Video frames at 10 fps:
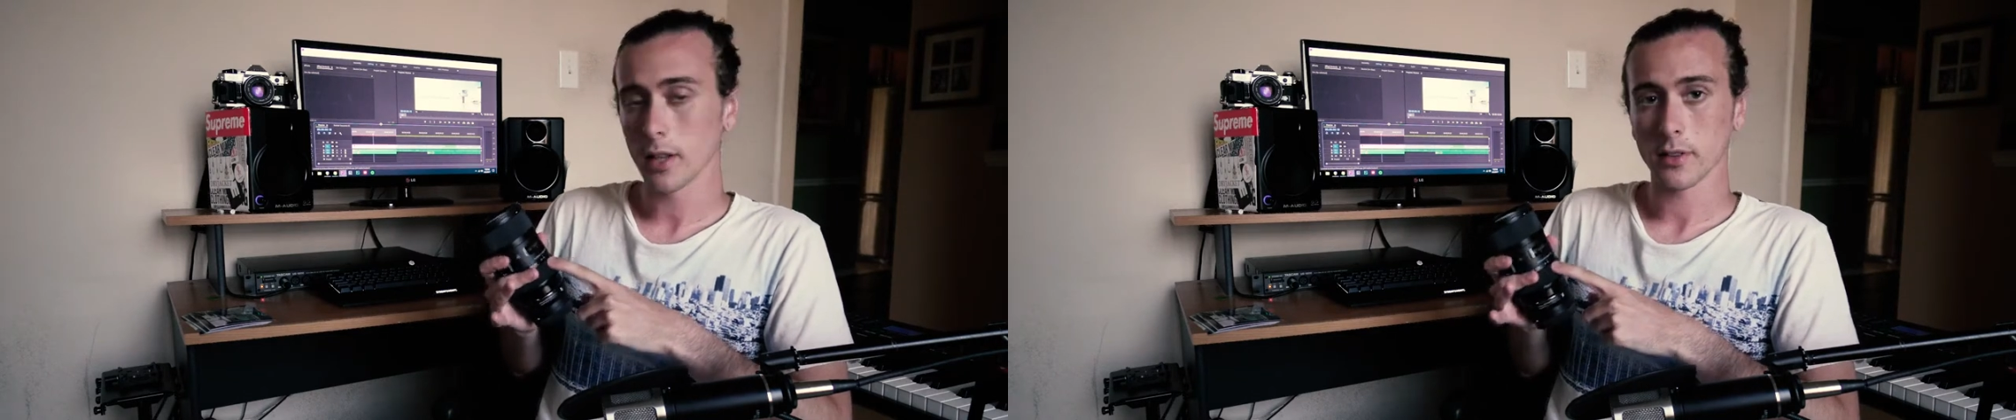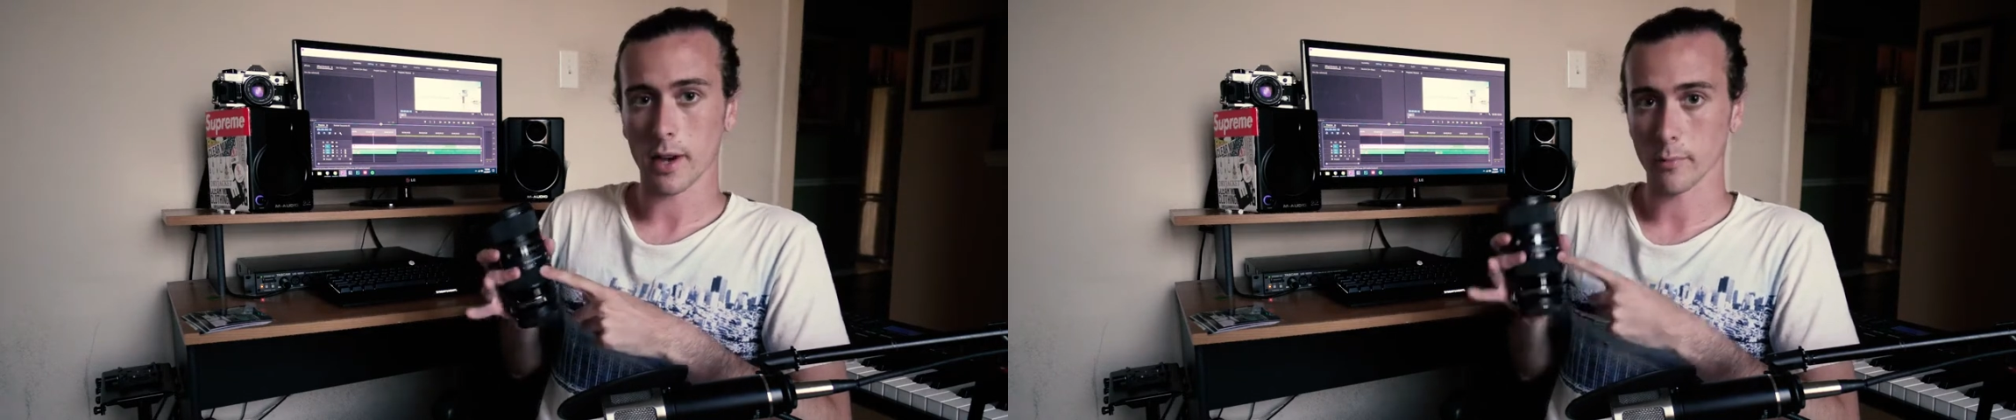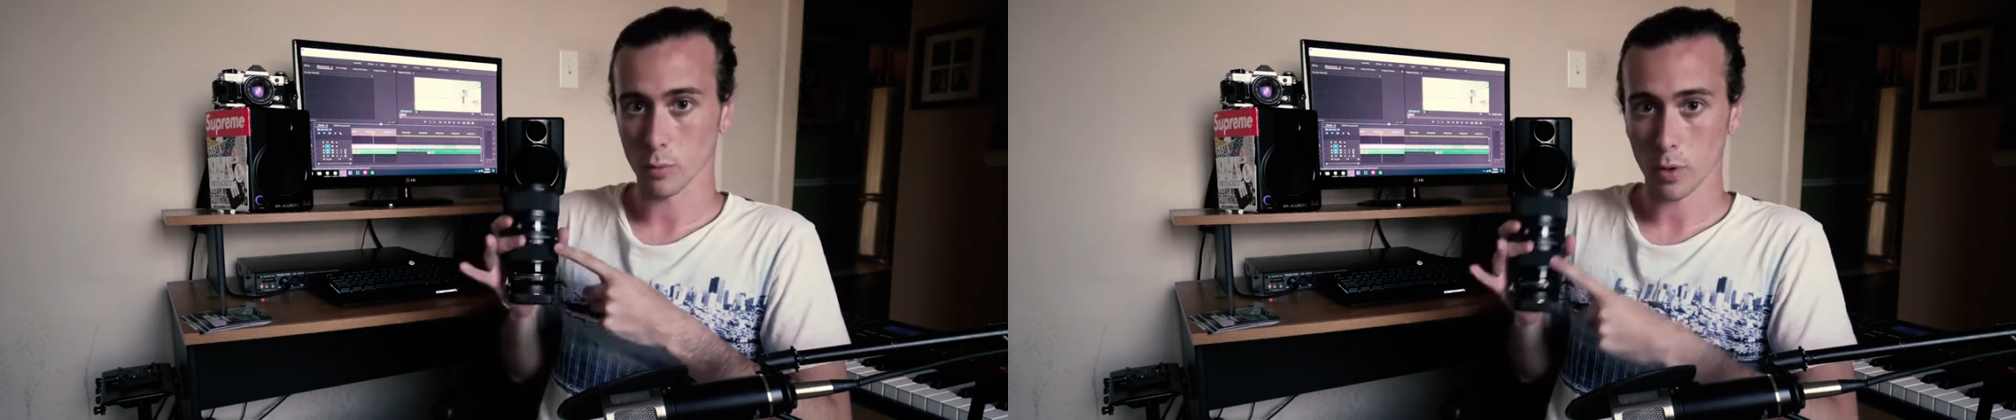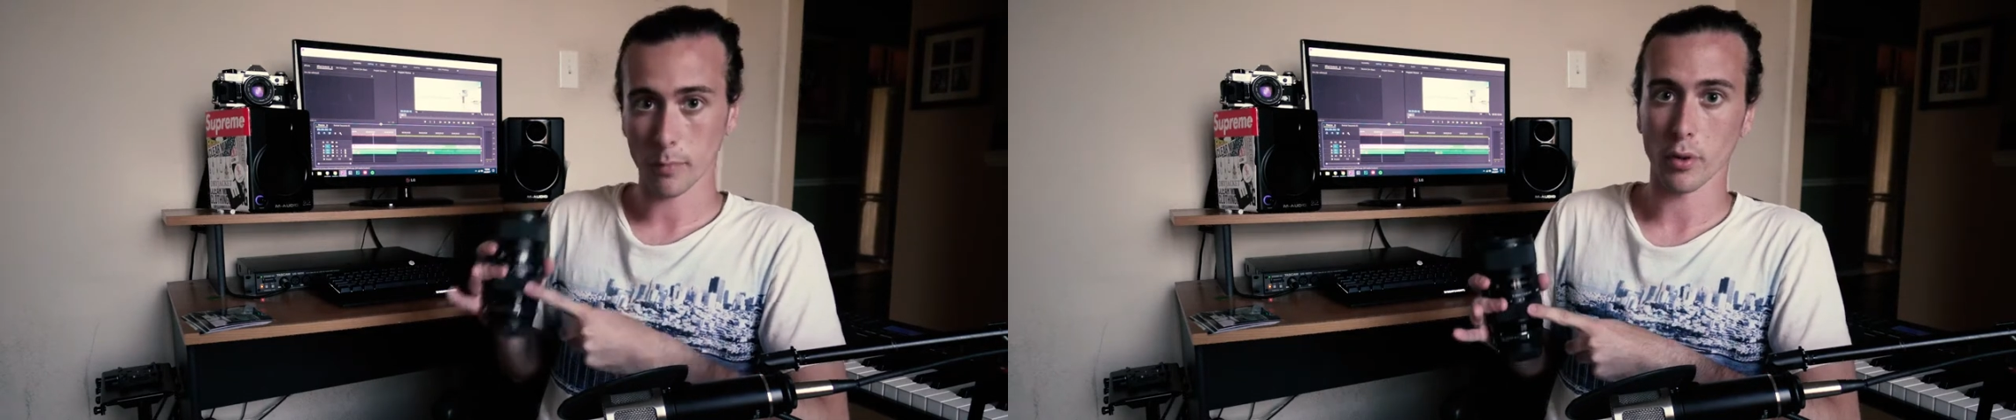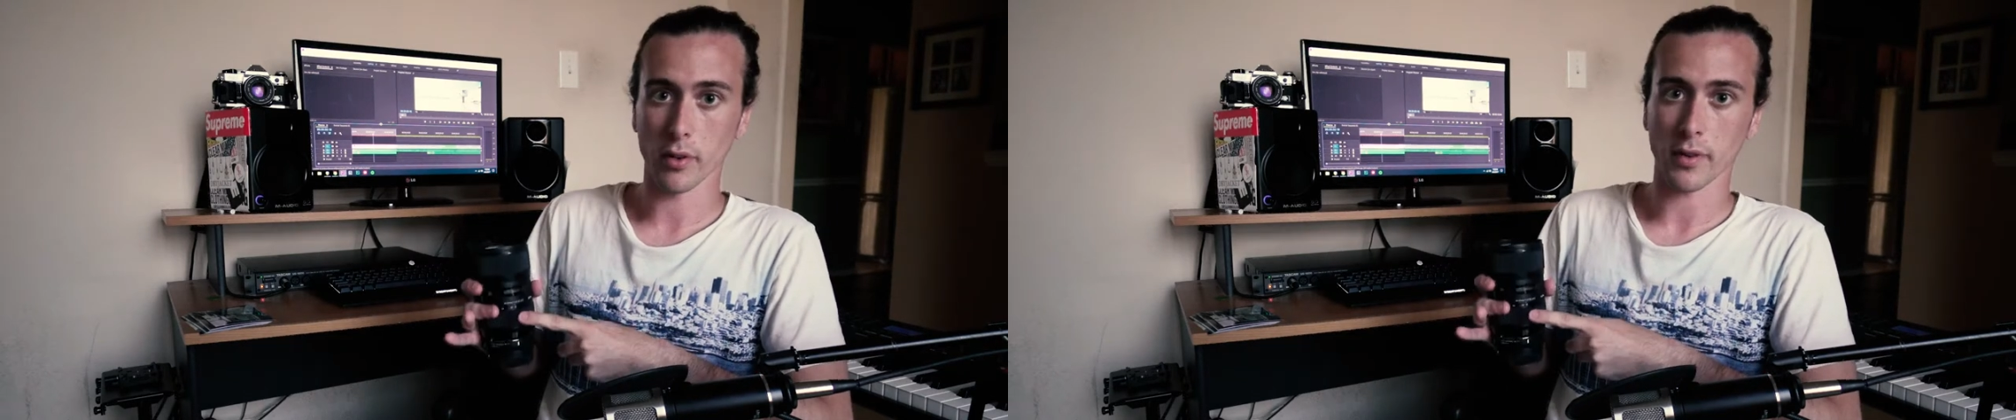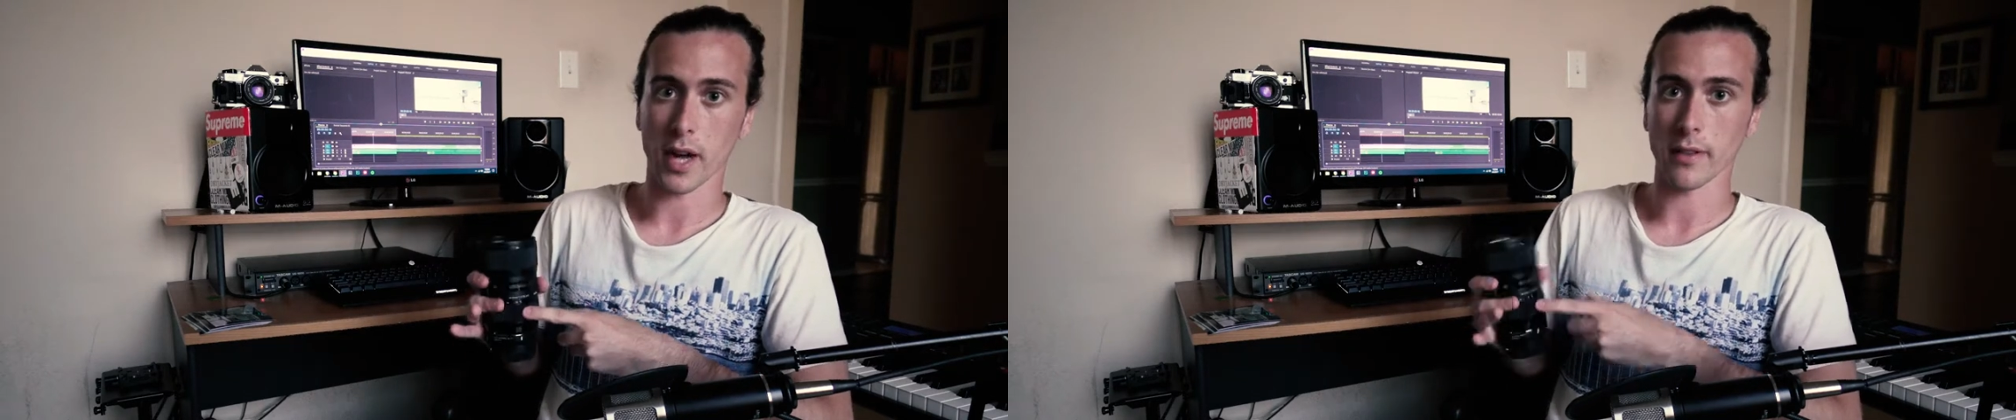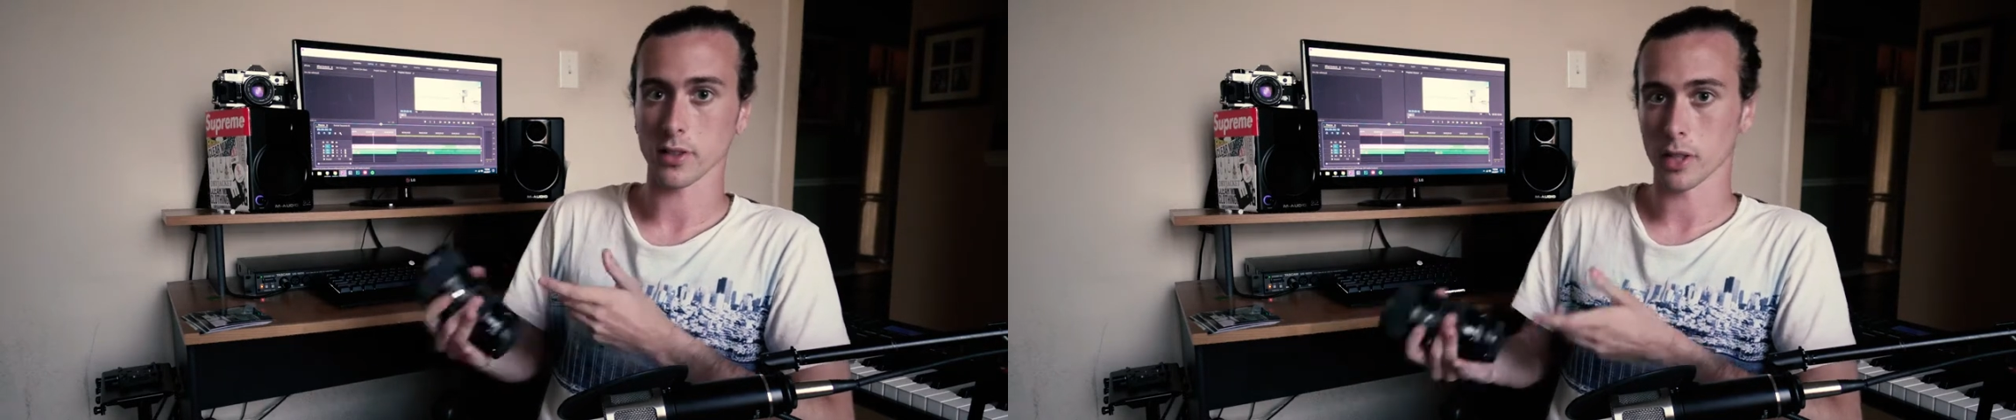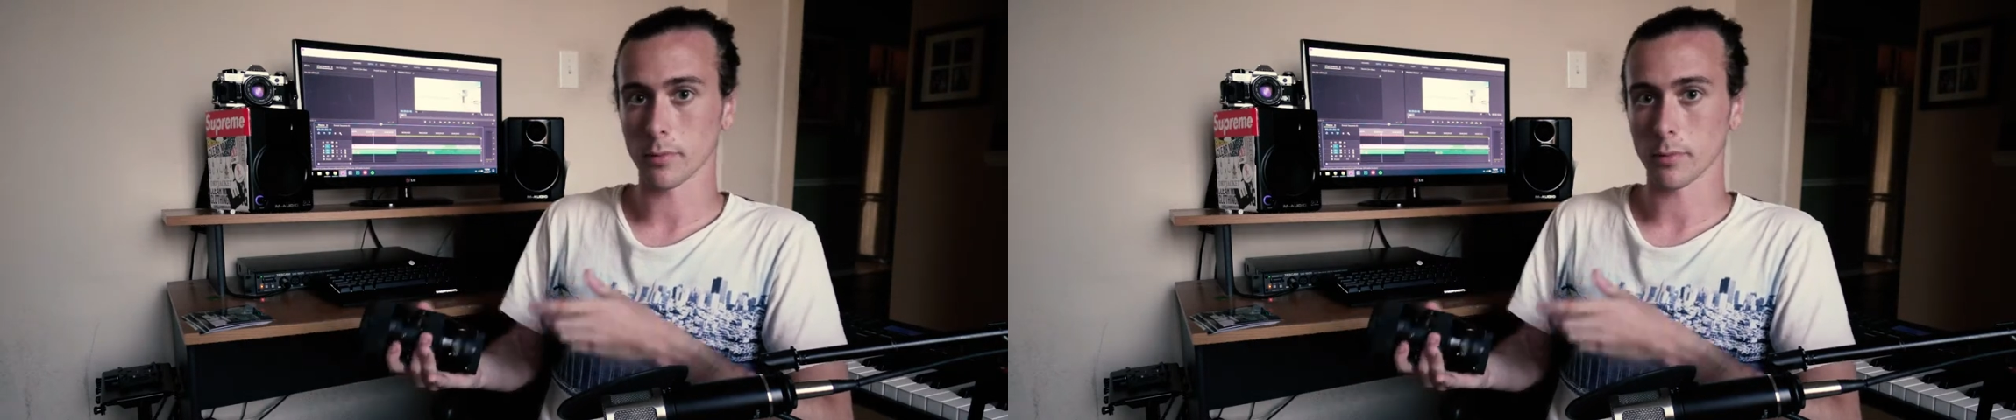times one point five is going to